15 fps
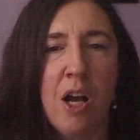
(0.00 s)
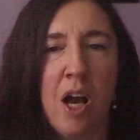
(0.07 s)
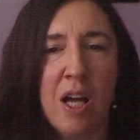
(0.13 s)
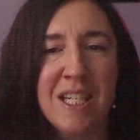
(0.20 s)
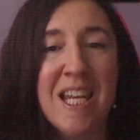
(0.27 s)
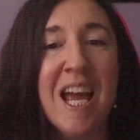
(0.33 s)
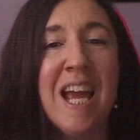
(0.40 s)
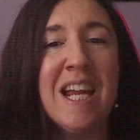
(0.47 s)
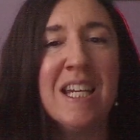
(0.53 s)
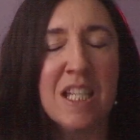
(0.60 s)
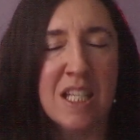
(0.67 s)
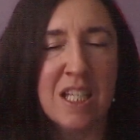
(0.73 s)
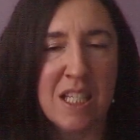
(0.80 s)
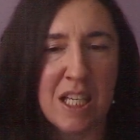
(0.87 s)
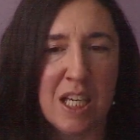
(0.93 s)
a
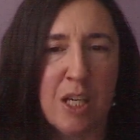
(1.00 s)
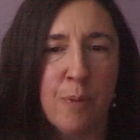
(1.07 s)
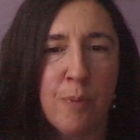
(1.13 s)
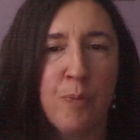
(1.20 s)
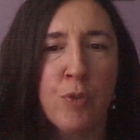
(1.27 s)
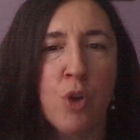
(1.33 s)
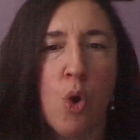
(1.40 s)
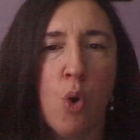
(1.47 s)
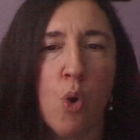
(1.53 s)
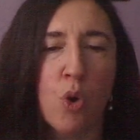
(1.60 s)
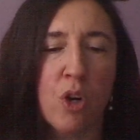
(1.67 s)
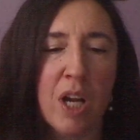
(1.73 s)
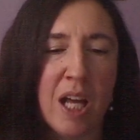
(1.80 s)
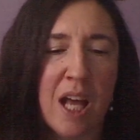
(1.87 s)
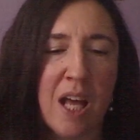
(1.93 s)
tendency,
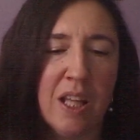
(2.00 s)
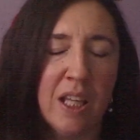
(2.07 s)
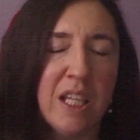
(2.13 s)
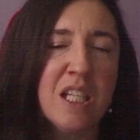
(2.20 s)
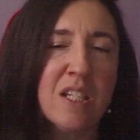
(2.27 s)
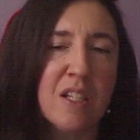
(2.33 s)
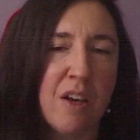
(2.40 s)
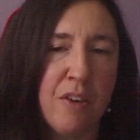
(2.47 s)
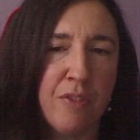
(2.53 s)
or at least